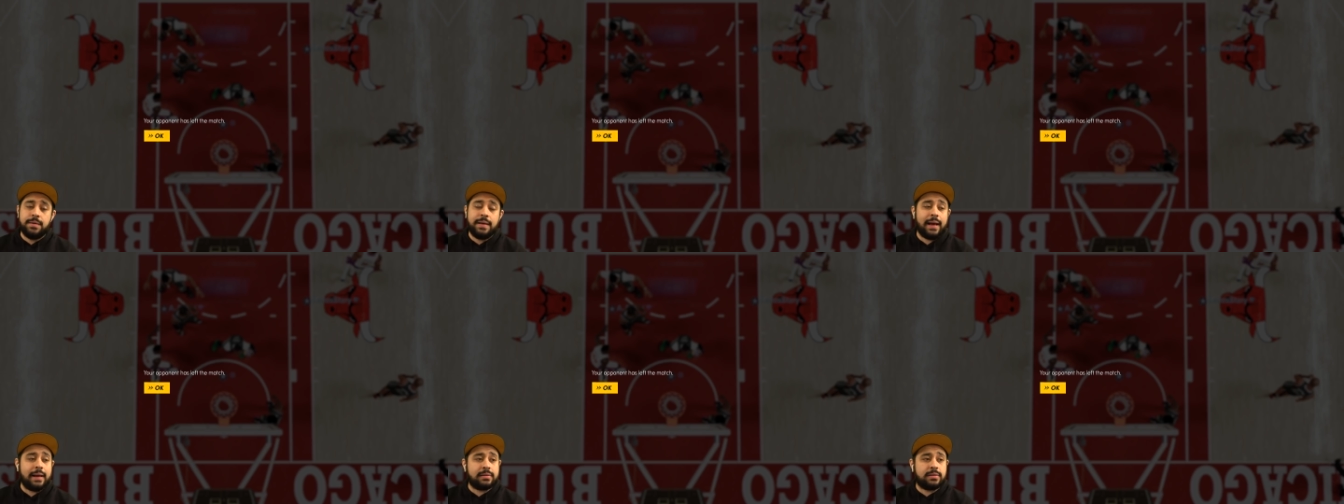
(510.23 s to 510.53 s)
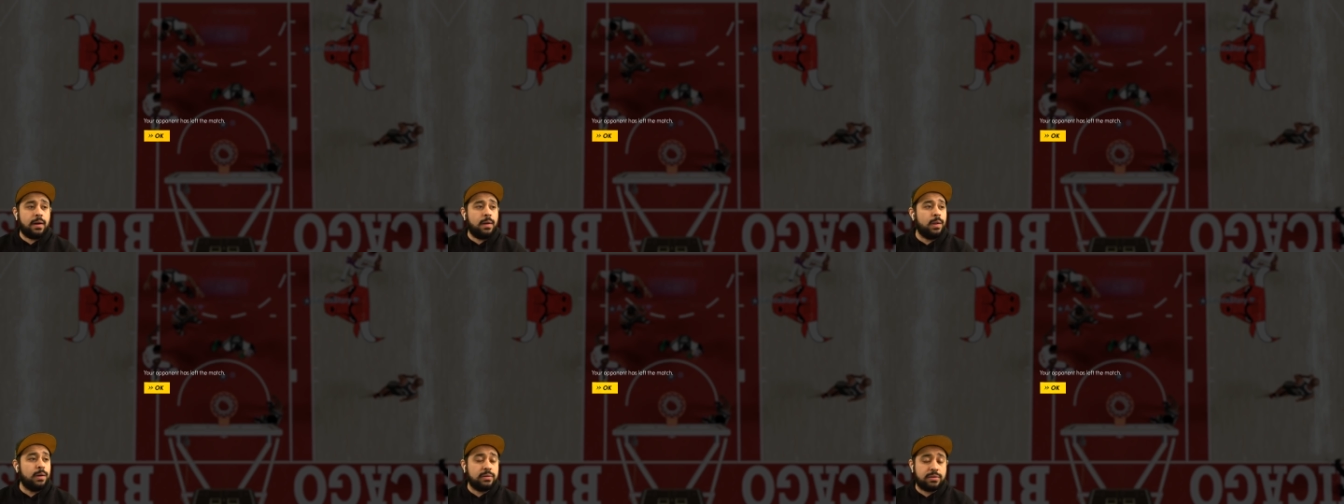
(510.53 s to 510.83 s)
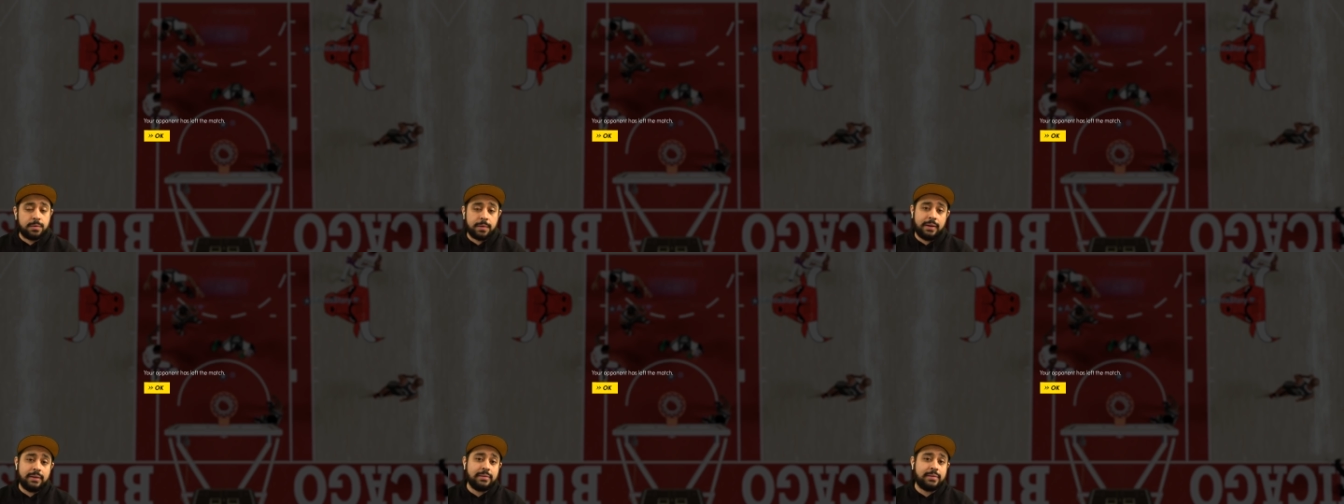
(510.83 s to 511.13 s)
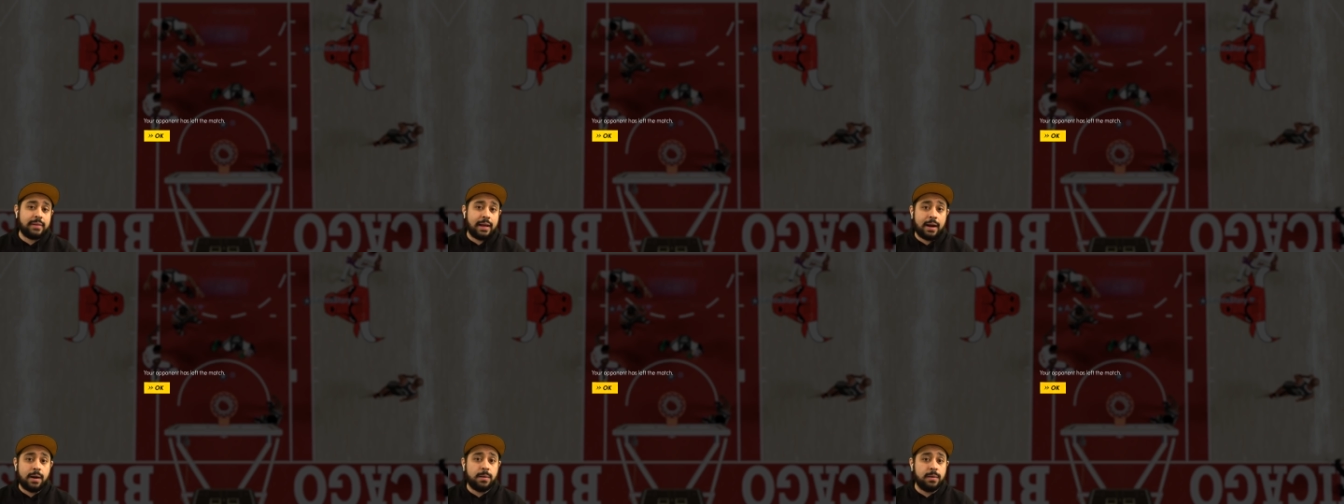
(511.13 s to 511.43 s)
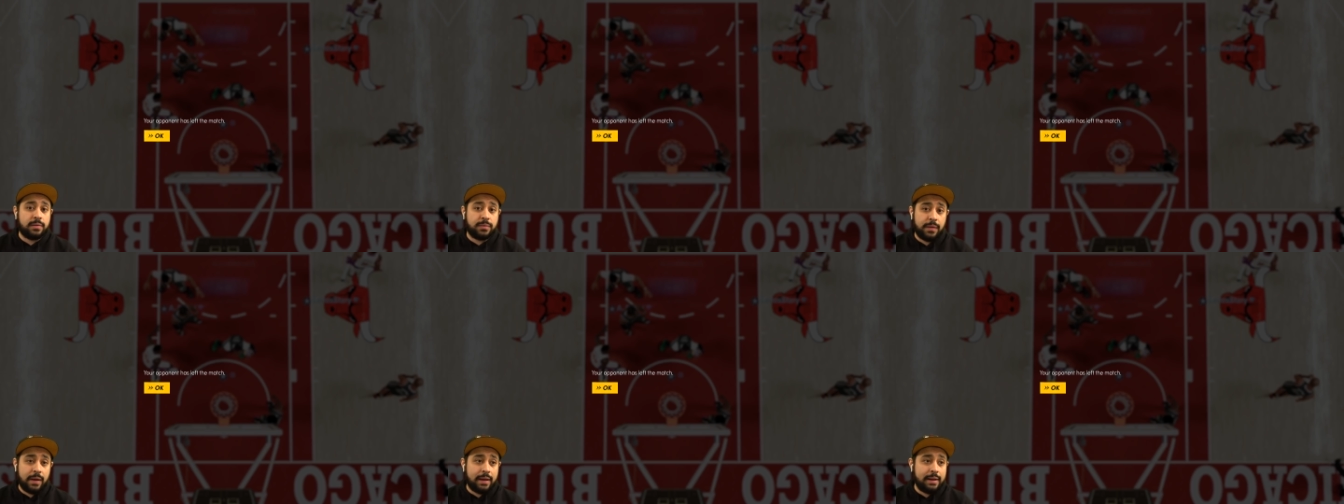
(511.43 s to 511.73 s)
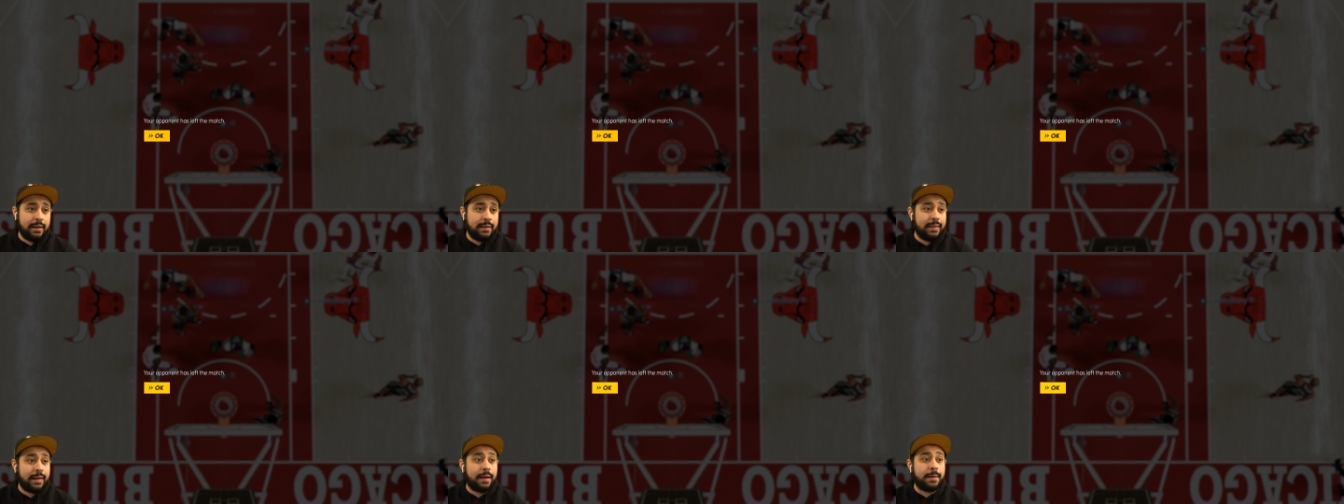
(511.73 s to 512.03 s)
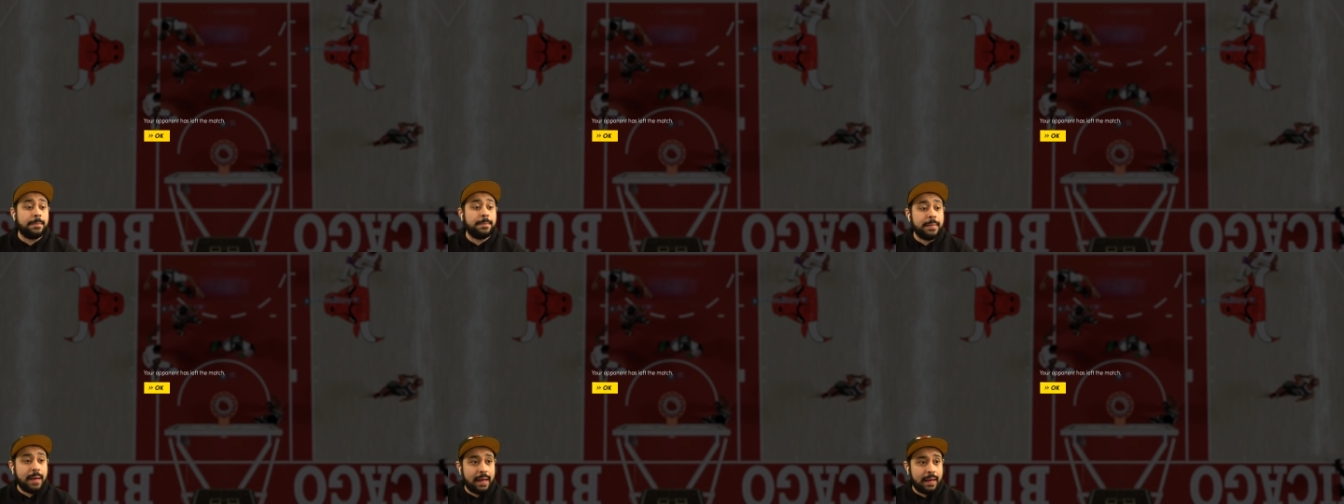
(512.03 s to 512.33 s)
You guys saw those greens that I was fading,
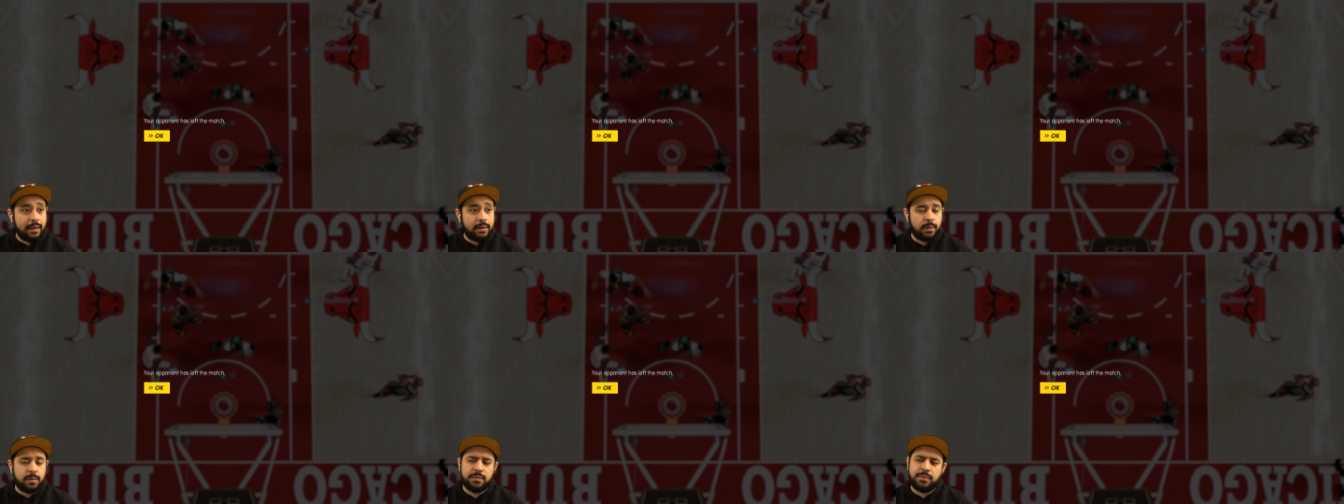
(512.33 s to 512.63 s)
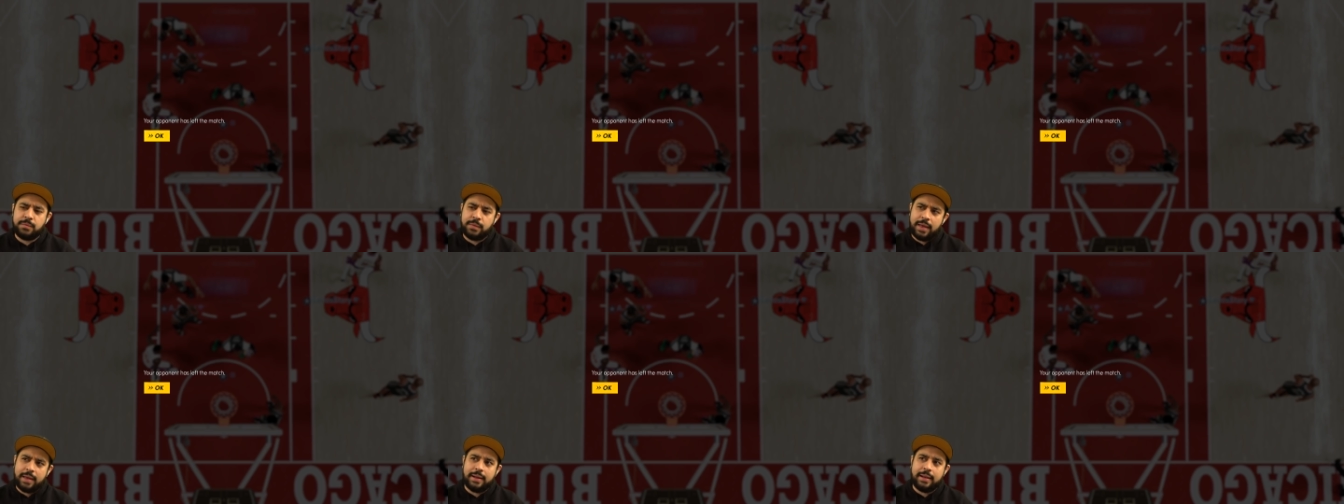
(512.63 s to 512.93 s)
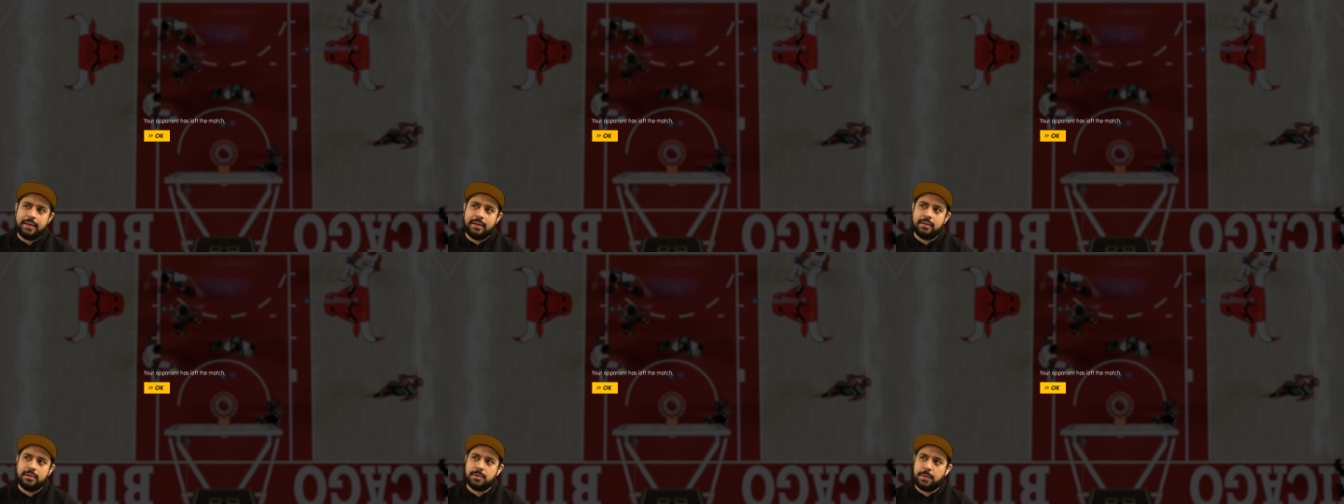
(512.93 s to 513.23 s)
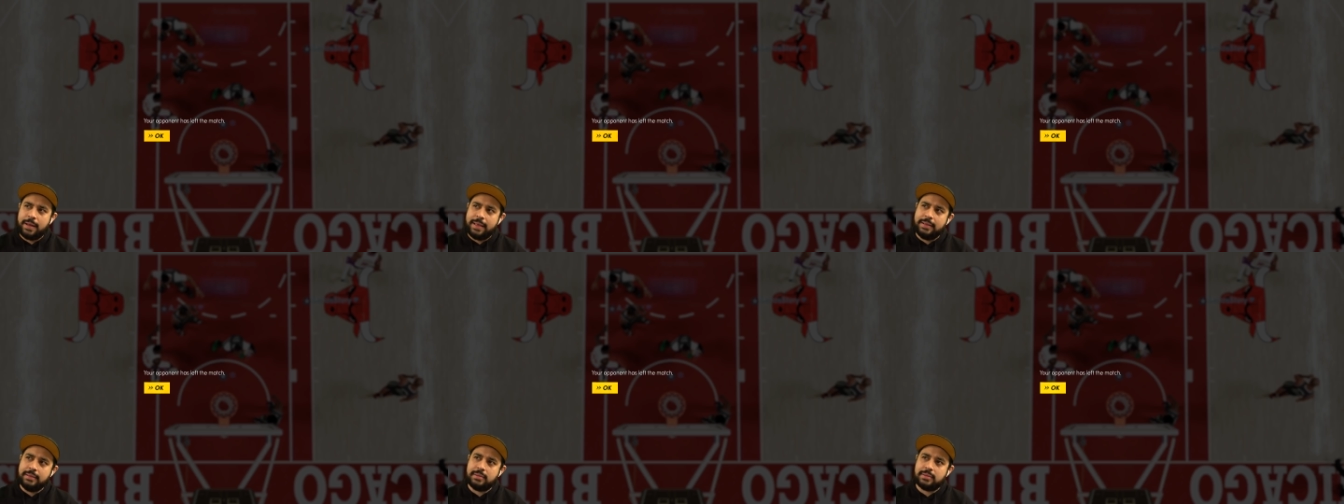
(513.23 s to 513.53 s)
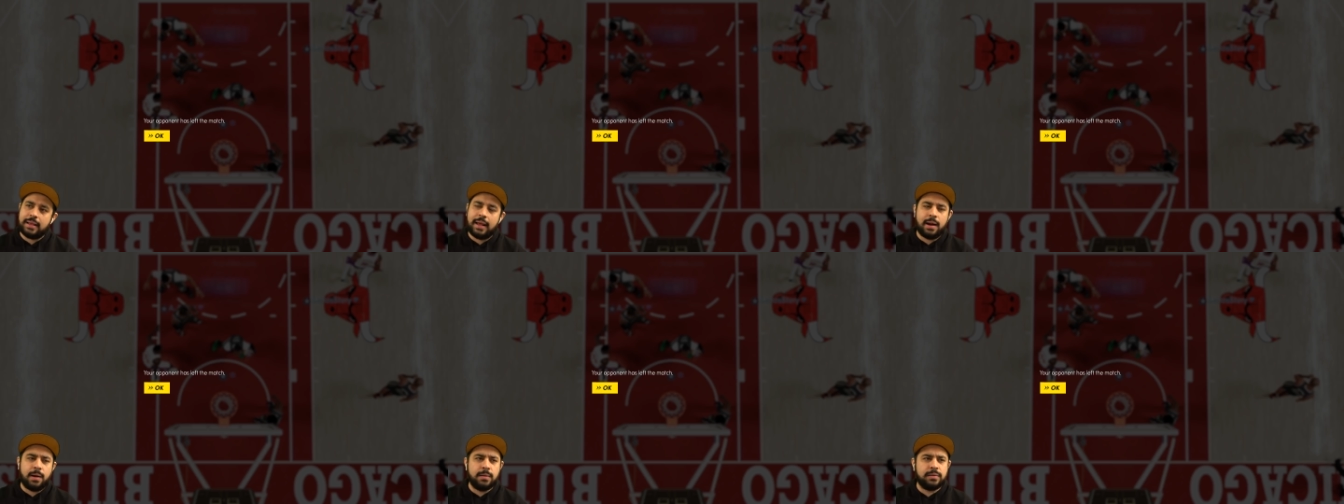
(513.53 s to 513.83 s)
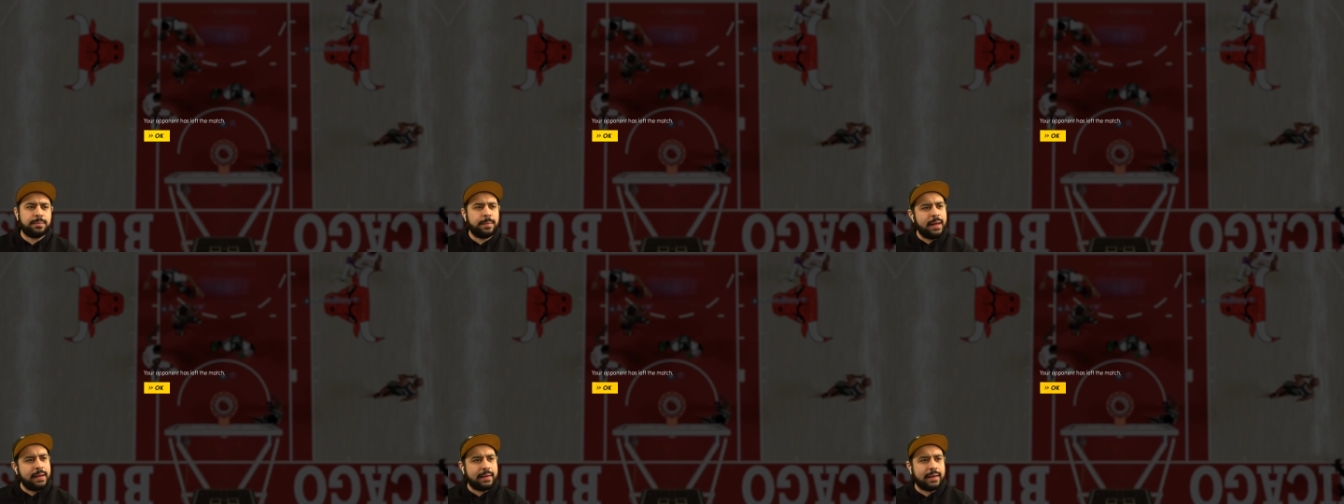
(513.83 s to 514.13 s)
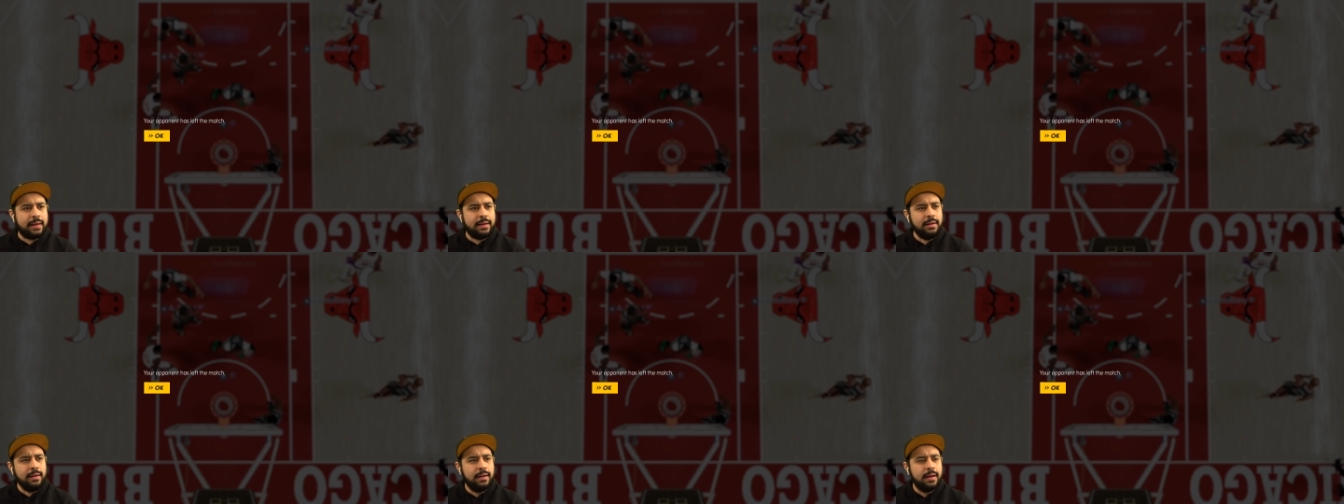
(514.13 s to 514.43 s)
like man, or fading greens that I was
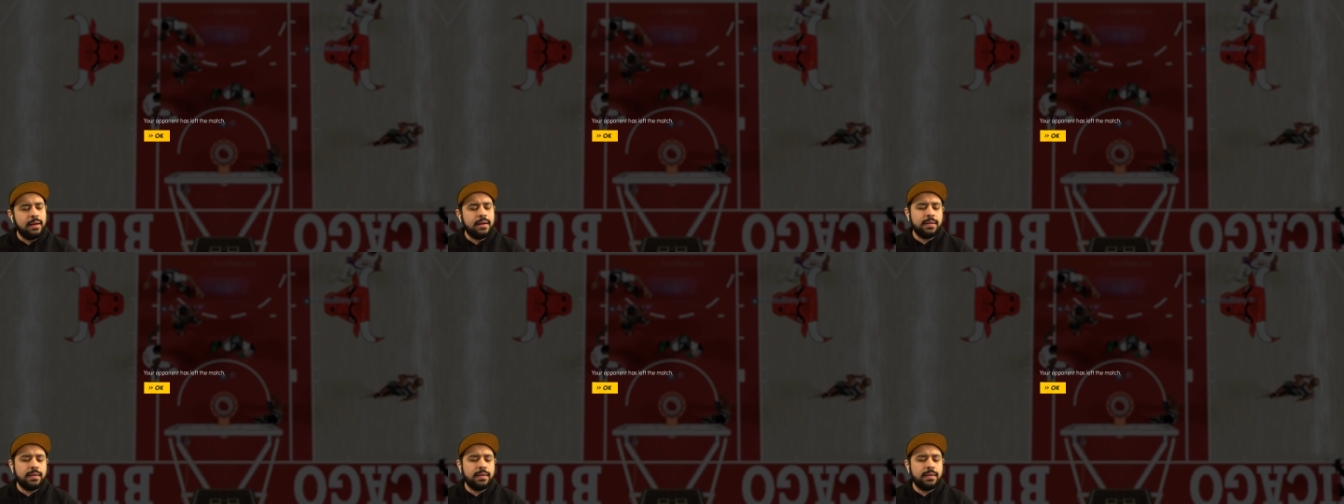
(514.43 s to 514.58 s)
making.